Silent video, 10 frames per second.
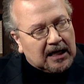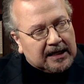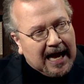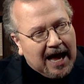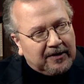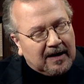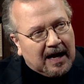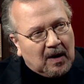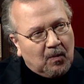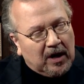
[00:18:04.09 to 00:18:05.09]
gathered,
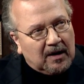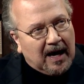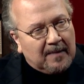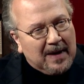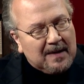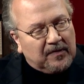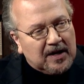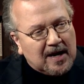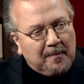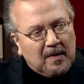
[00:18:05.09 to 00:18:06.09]
the
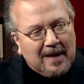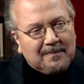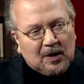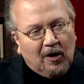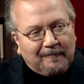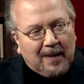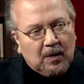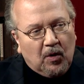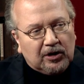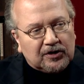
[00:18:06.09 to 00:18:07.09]
number may be off by
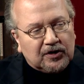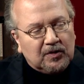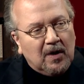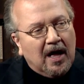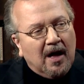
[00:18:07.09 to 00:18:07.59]
one or two,